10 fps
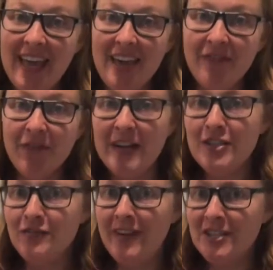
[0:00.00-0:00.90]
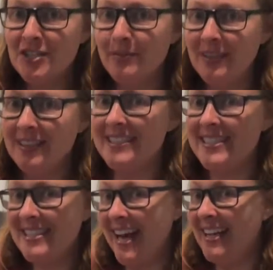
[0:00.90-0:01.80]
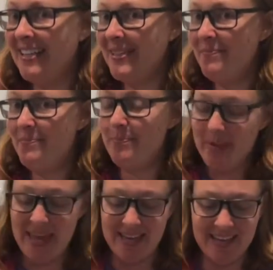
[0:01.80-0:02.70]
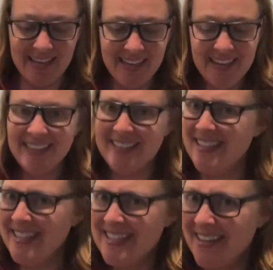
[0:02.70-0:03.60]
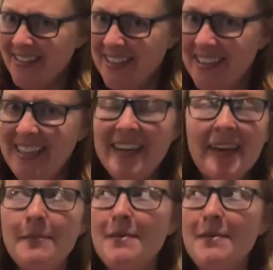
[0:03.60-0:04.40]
a fresh vegetable lasagna bake. Doesn't that sound good? It can be